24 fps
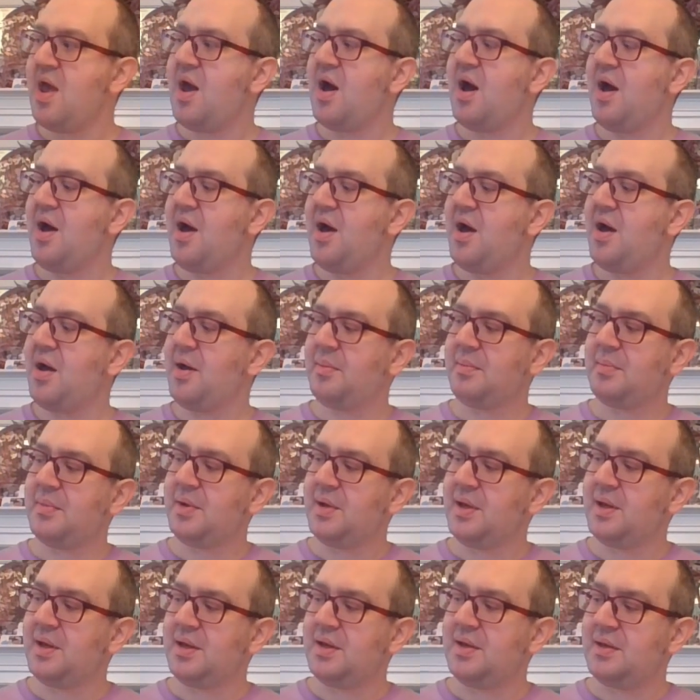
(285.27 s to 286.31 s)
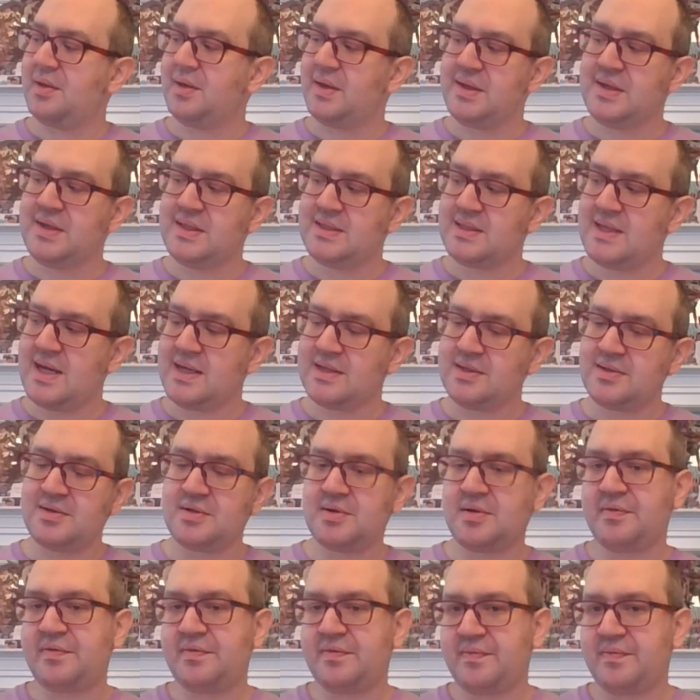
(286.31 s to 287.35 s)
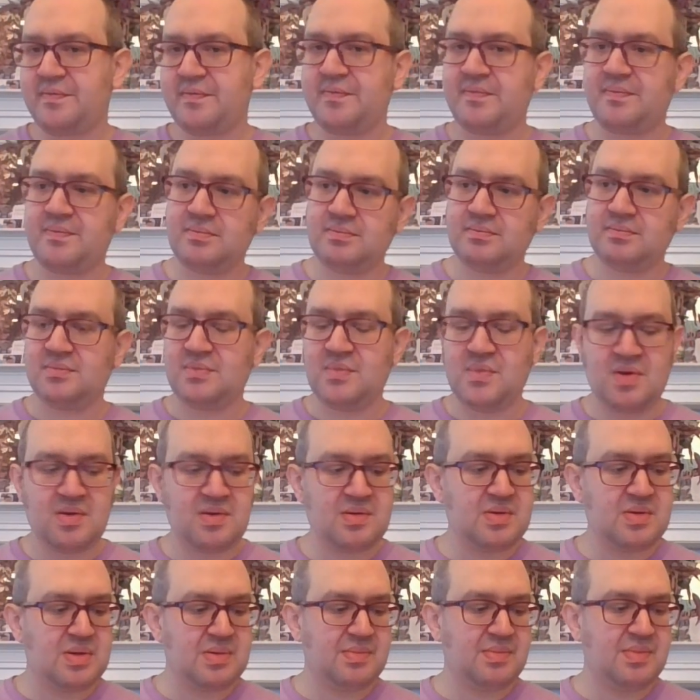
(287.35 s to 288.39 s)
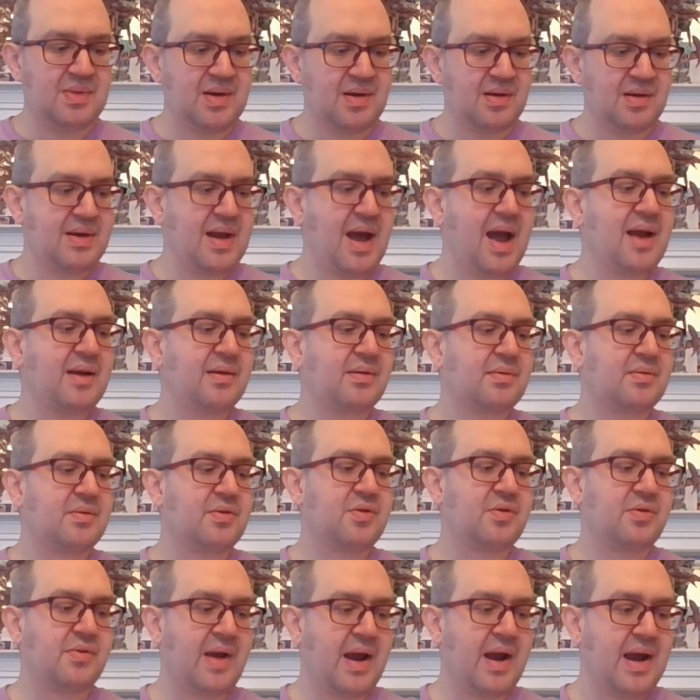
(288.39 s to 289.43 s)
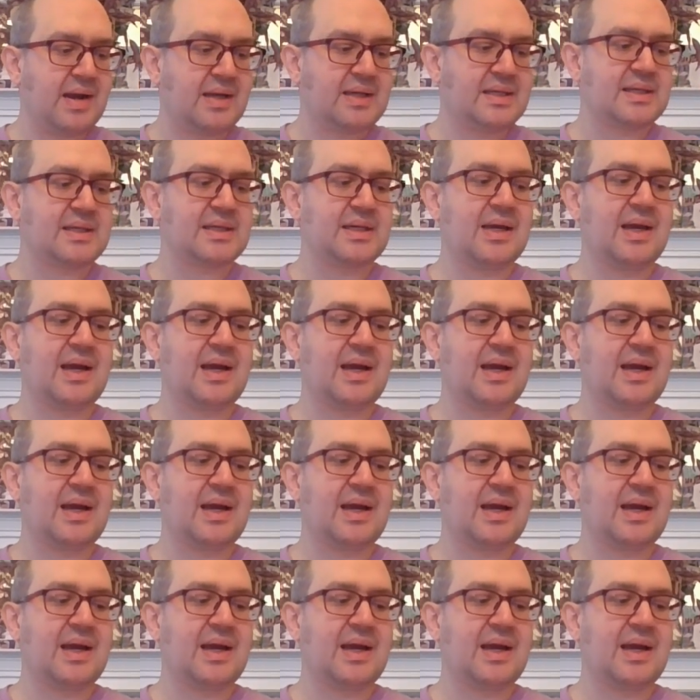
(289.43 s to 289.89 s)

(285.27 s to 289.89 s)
The disasters are they're not great.